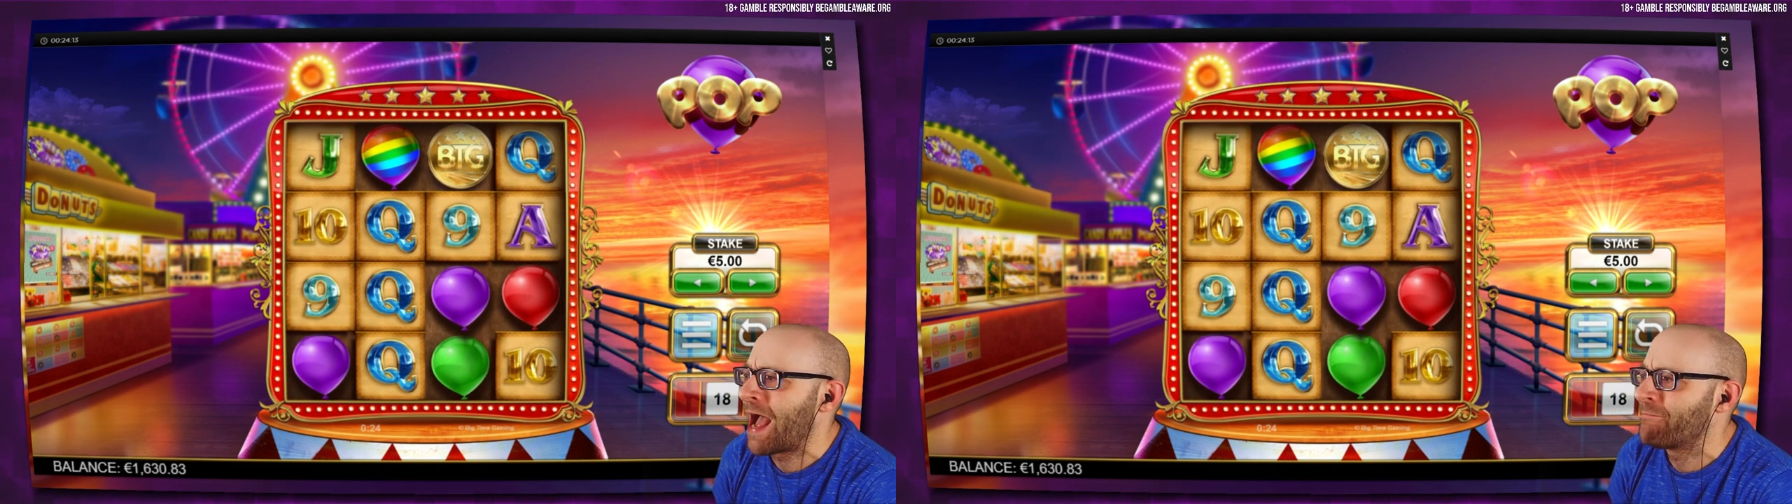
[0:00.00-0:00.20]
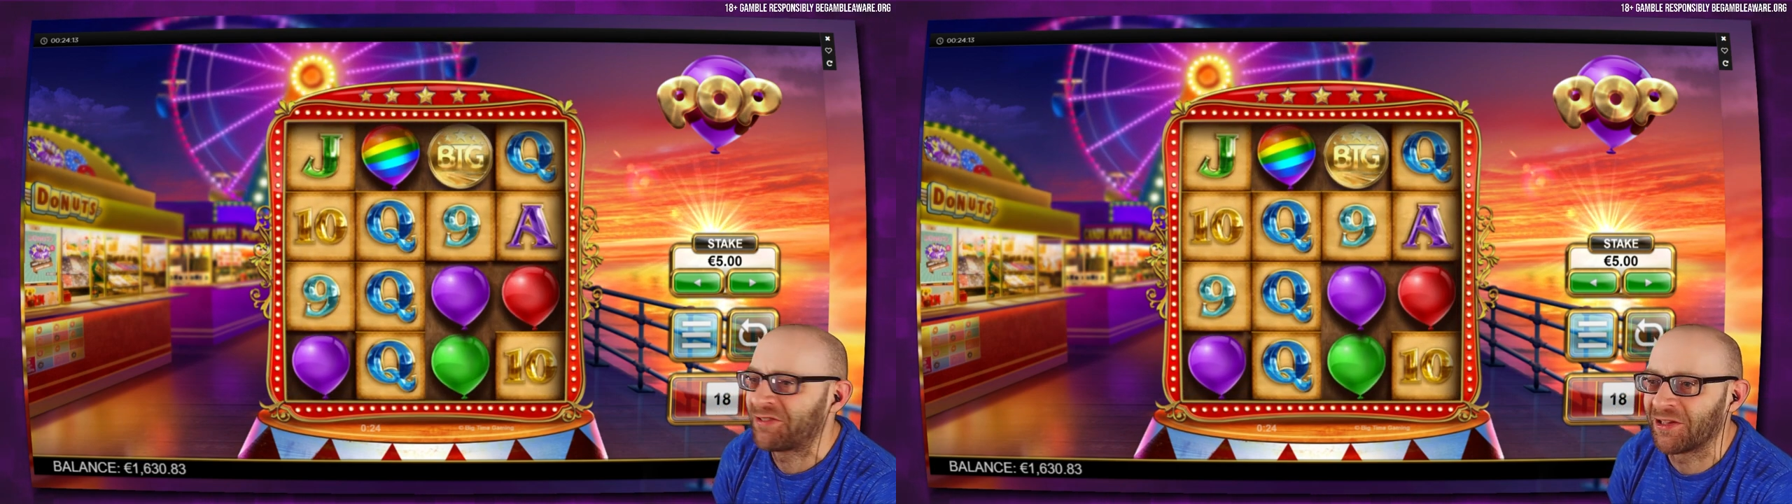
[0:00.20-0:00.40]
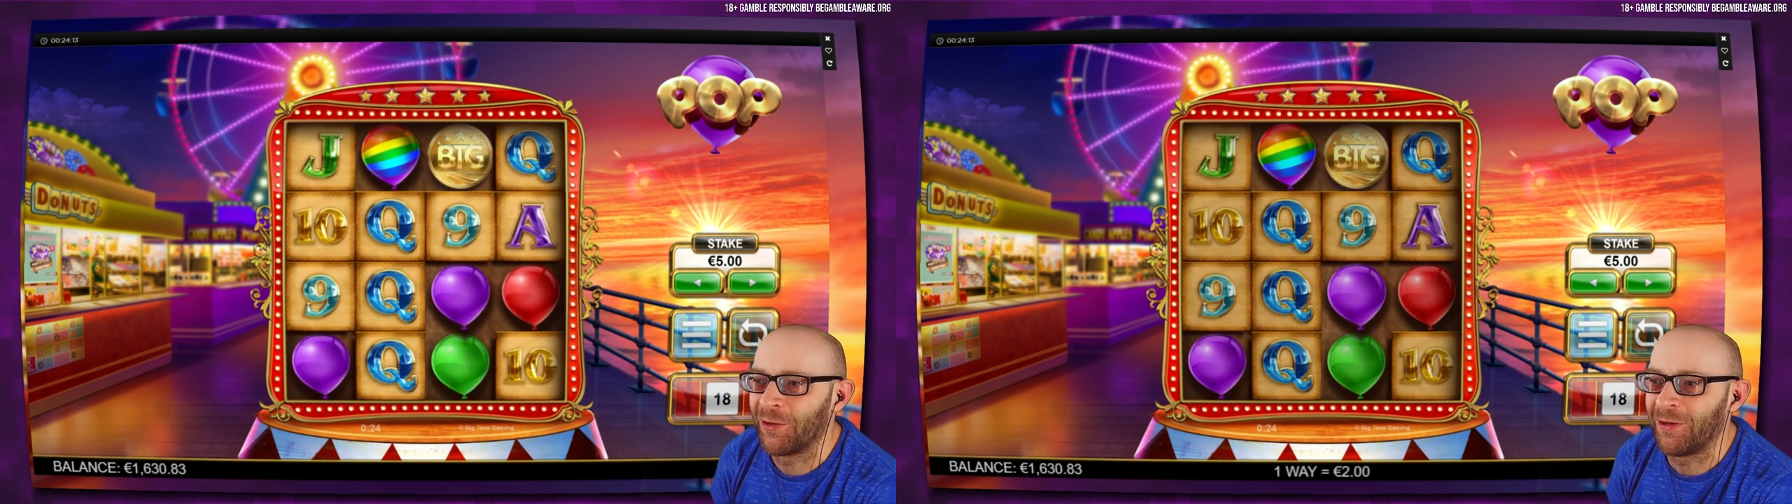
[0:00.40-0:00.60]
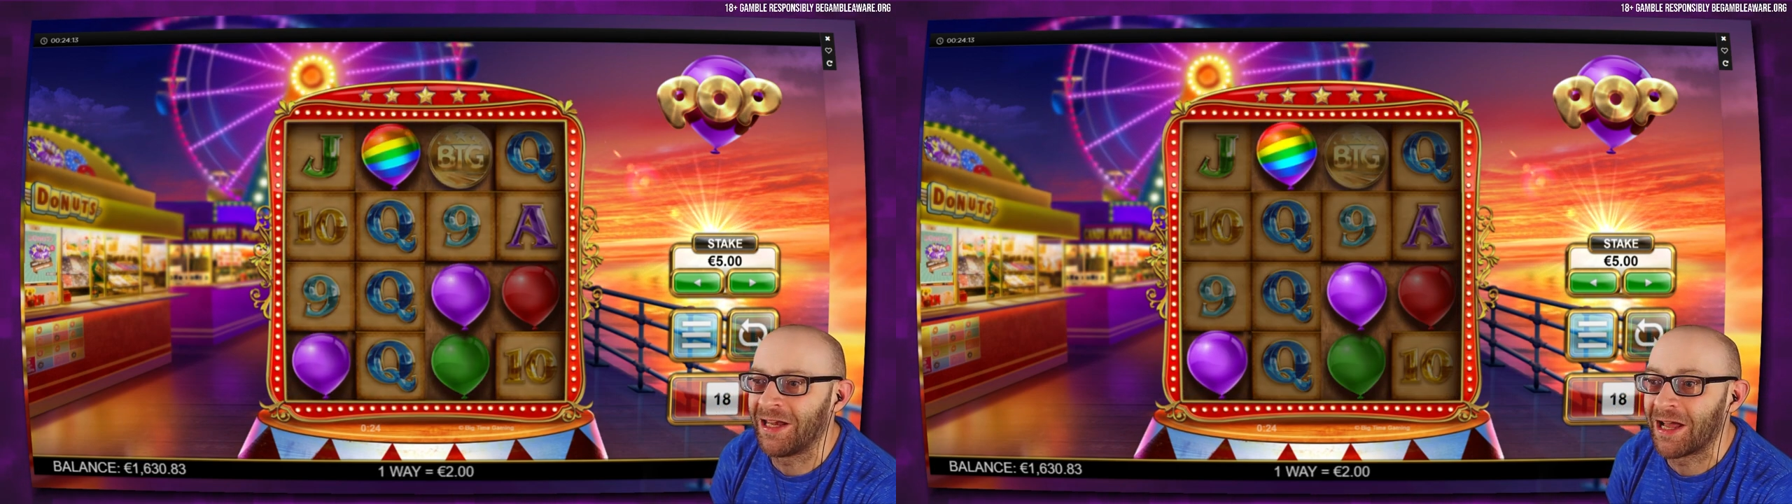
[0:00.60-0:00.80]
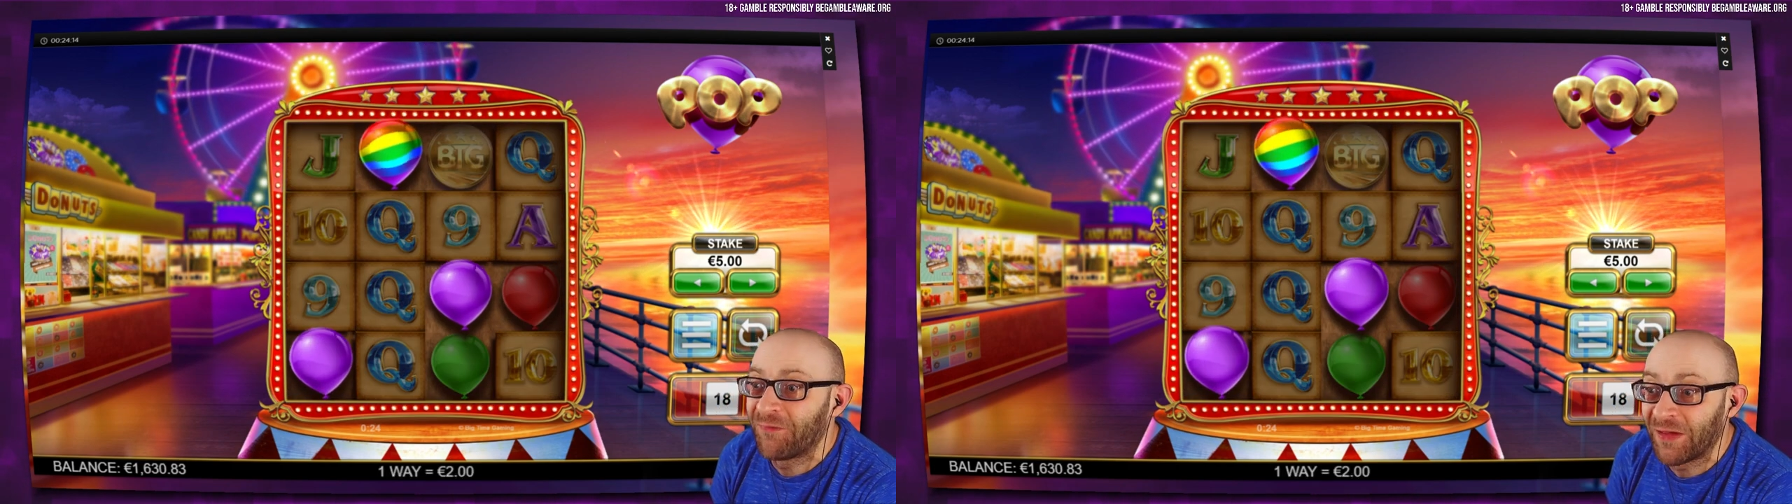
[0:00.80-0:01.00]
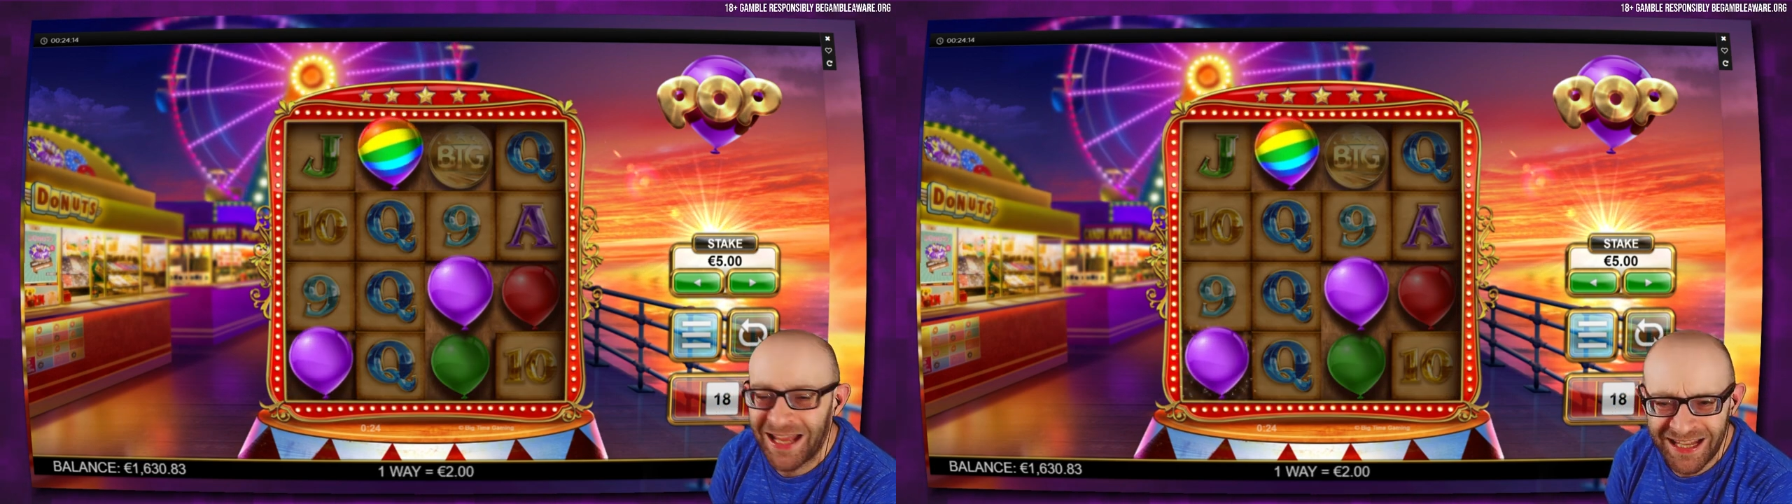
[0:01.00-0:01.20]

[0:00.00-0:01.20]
absolutely nothing